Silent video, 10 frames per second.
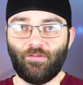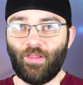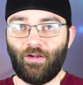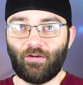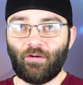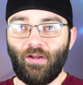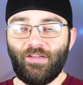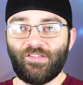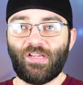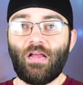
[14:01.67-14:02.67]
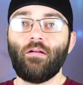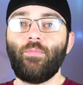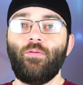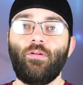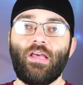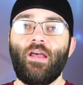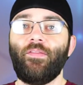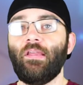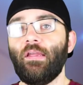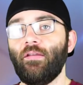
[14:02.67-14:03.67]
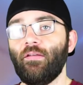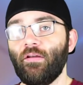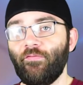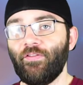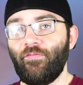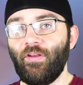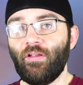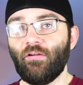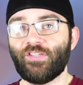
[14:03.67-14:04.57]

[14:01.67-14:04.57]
letter grades. I'm going to be doing that at the end of the video.